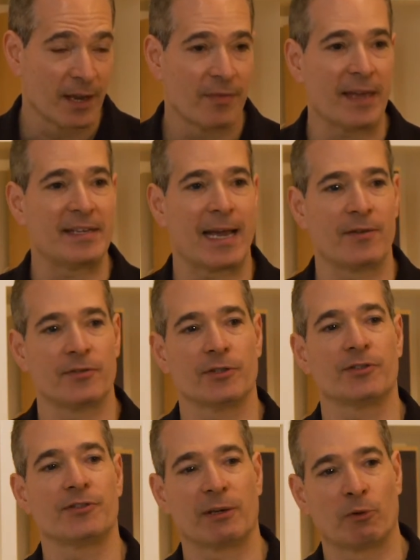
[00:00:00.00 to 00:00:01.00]
They tend to
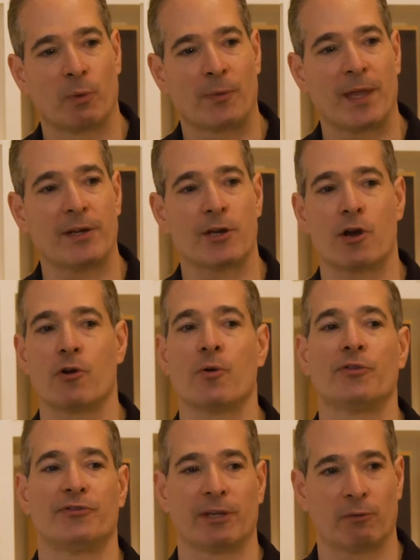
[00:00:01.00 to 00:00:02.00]
stick with what they know,
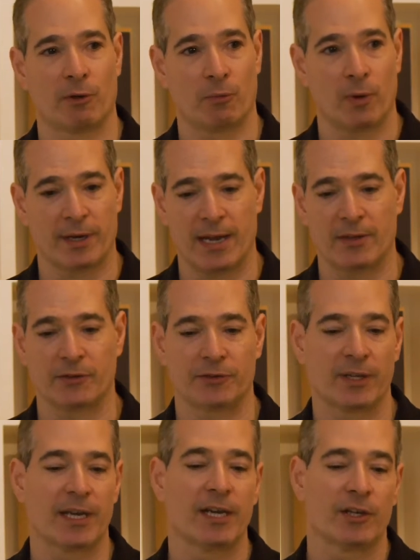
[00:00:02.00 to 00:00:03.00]
stick with what
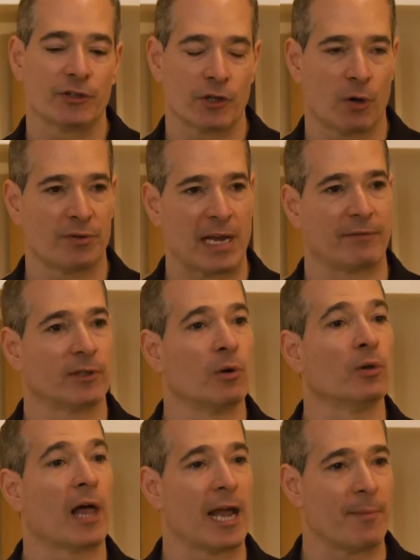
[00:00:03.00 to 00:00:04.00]
has shown to have low
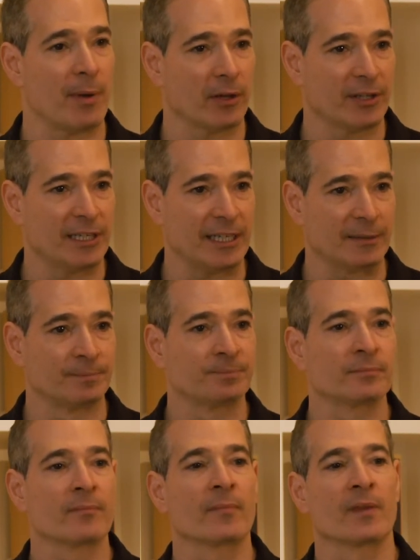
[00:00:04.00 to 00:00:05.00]
liability,
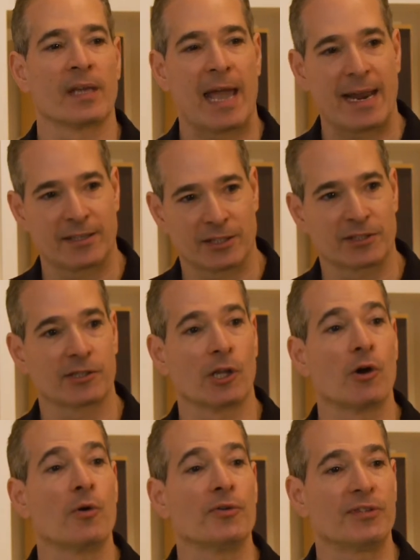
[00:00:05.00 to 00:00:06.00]
and it's a
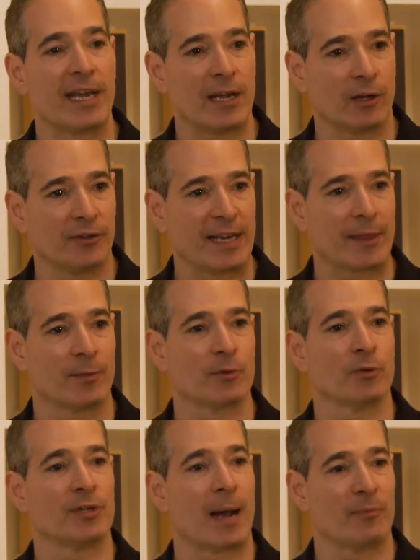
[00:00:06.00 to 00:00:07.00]
slow sale to get them
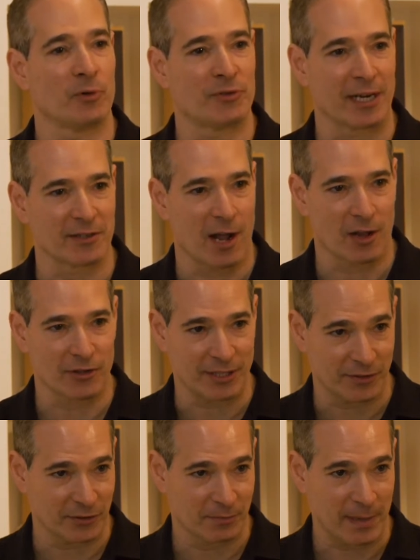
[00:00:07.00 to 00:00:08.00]
to adopt new
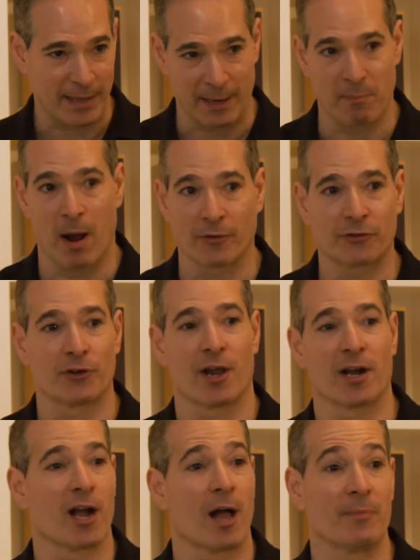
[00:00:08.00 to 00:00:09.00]
technologies. I mean, like
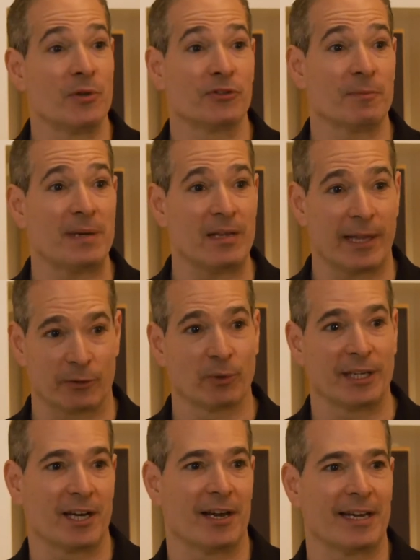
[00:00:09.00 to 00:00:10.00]
Monster.com used to be like
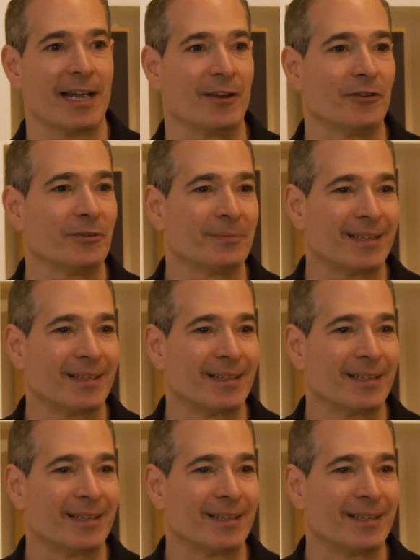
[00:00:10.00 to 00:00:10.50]
really cutting edge.